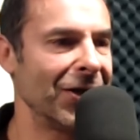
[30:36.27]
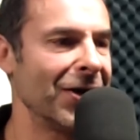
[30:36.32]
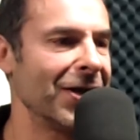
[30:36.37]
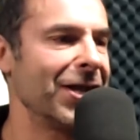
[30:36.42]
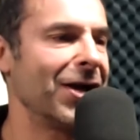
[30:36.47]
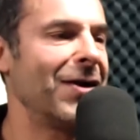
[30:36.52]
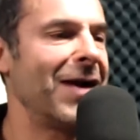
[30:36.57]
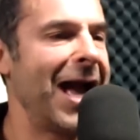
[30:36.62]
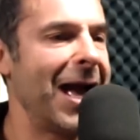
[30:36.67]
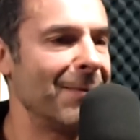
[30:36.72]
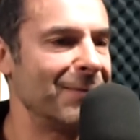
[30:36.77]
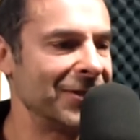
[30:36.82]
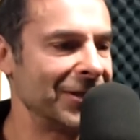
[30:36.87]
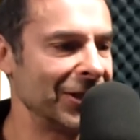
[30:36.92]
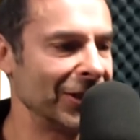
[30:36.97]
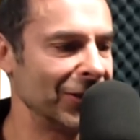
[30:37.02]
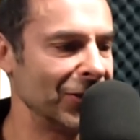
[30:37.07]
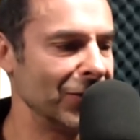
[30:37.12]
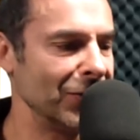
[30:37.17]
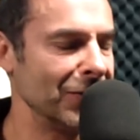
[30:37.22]
Are there
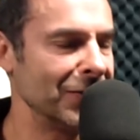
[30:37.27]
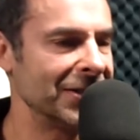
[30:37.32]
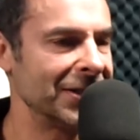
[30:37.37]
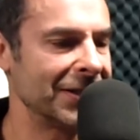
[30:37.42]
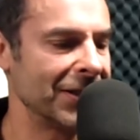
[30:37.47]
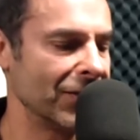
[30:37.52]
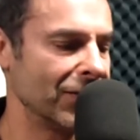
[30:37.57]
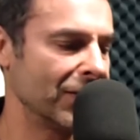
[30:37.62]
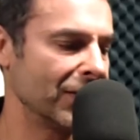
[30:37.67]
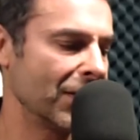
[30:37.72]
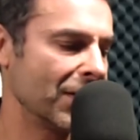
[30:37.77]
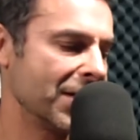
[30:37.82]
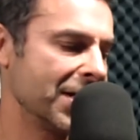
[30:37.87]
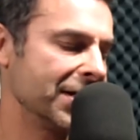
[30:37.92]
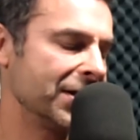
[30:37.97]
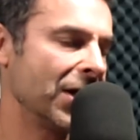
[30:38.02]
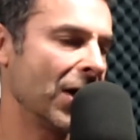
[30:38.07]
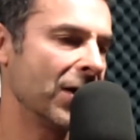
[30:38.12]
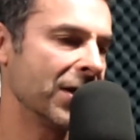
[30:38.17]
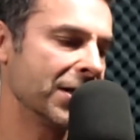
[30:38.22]
absolutes? There are
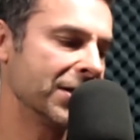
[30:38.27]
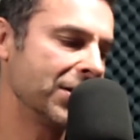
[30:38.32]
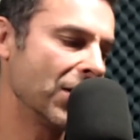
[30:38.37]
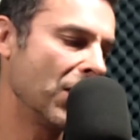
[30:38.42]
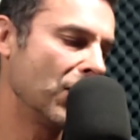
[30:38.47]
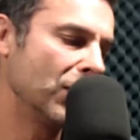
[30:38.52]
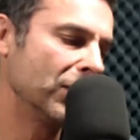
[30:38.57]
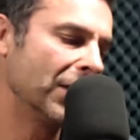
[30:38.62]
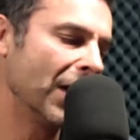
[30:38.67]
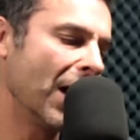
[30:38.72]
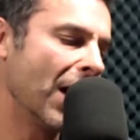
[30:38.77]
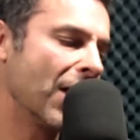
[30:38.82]
this whole